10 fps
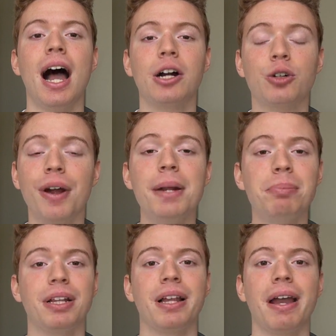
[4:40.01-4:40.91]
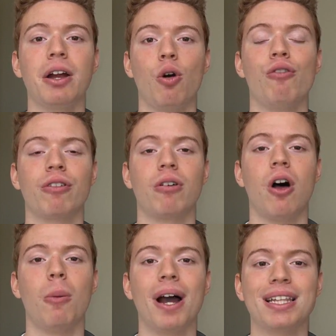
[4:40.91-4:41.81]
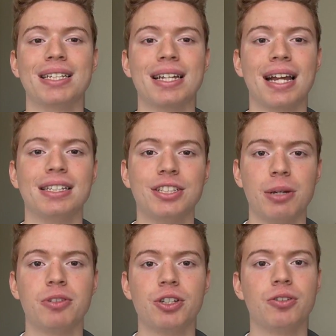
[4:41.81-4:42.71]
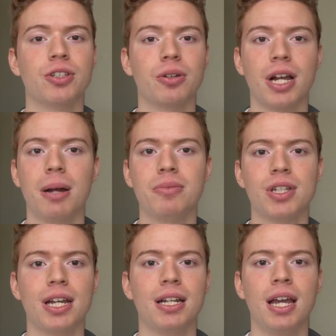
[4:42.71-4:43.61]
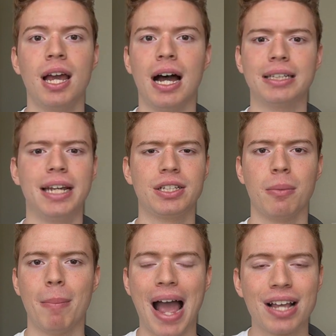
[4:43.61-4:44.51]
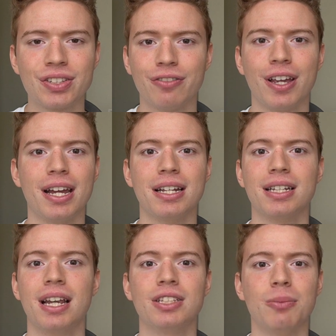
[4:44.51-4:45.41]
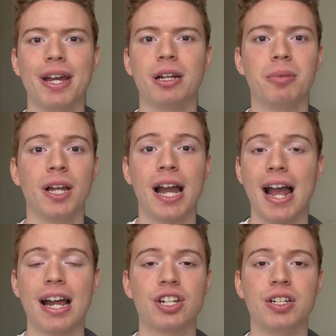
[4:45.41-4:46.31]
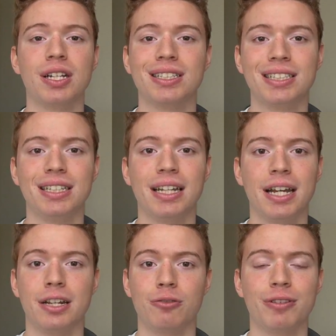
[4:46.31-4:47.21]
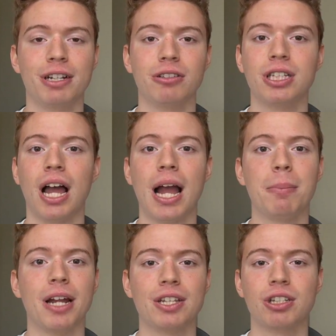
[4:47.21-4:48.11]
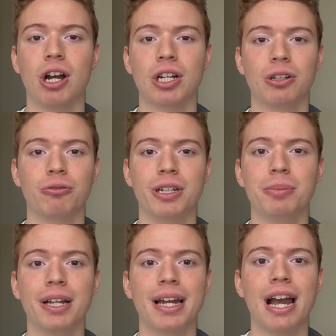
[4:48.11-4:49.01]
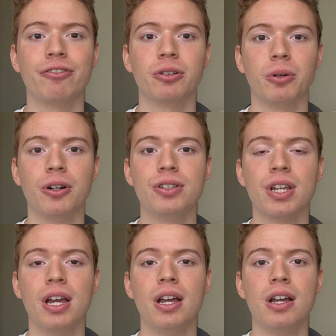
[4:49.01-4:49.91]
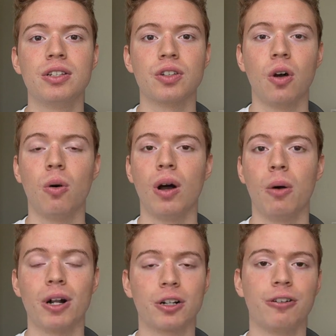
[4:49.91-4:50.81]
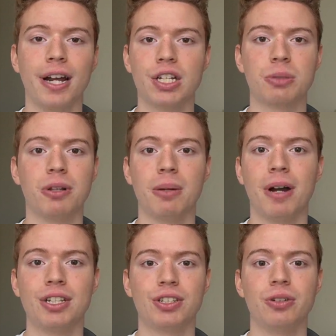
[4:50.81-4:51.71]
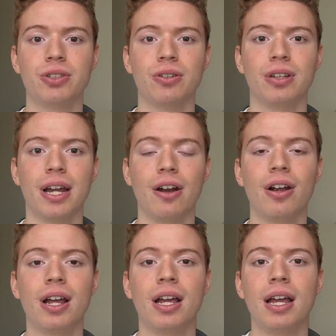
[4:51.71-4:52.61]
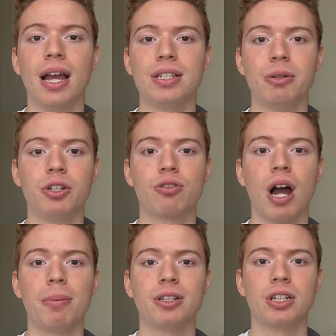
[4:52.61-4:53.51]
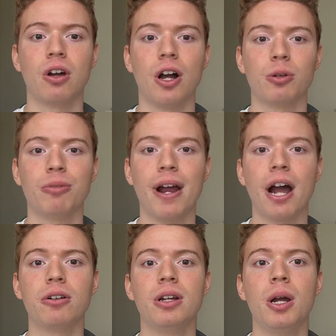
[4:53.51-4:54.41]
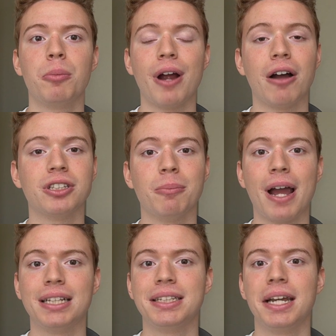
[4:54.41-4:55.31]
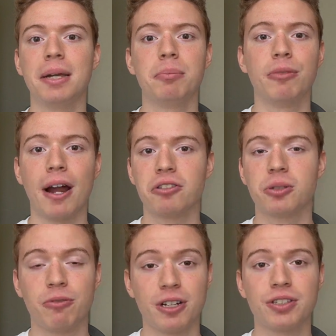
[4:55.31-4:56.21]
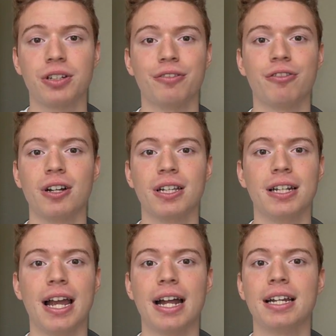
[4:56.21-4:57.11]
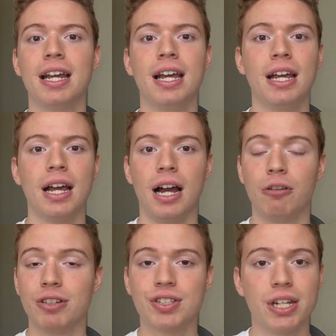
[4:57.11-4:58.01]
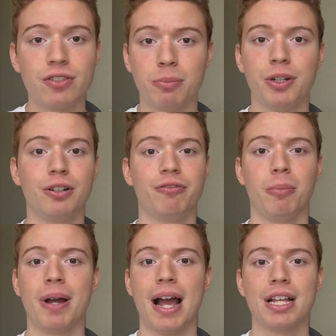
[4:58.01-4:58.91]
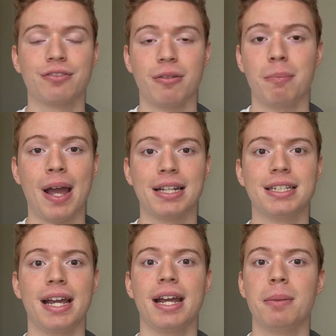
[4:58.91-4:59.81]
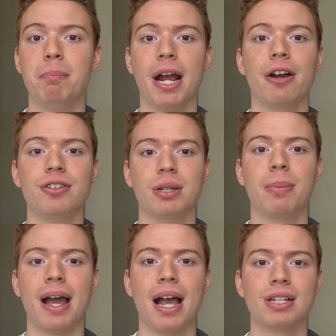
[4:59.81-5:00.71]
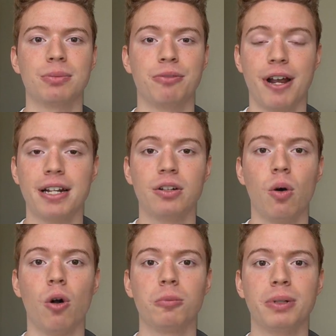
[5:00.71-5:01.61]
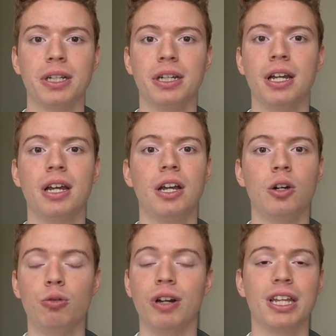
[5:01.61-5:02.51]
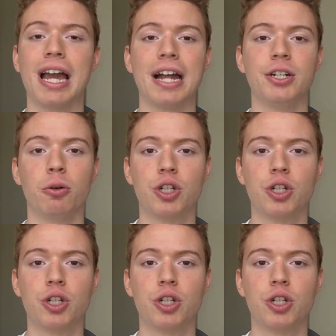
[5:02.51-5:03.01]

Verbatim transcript: A great play overall by the Sens. Tim Stützle comes in, uh, takes a massive hit to make a play. I actually didn't see the hit in real time, but I saw it on the replay afterwards. So uh, what a courageous play by Stützle there, as he would drop it to Connor Brown. Brown to Mete. Brown sprints to the front of the net, uh, receives the beautiful pass from Mete and buries it past Braden Holtby, who really had no